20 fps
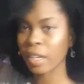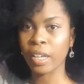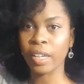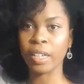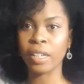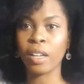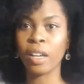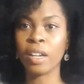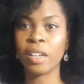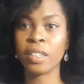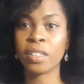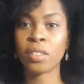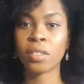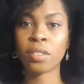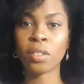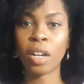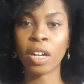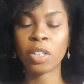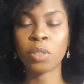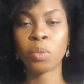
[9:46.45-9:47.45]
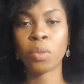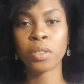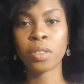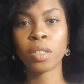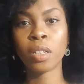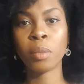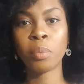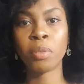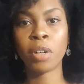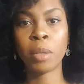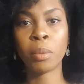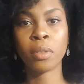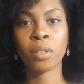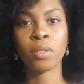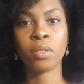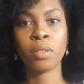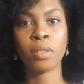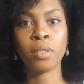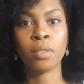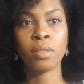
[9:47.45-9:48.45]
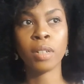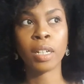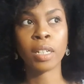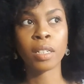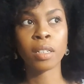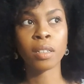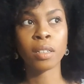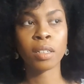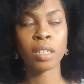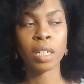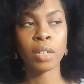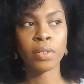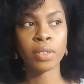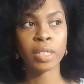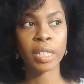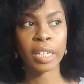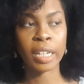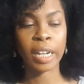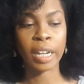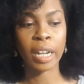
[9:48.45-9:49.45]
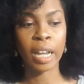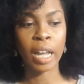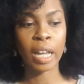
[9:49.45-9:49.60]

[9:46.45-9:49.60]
Okay, I, I was watching a Primark haul like the other day,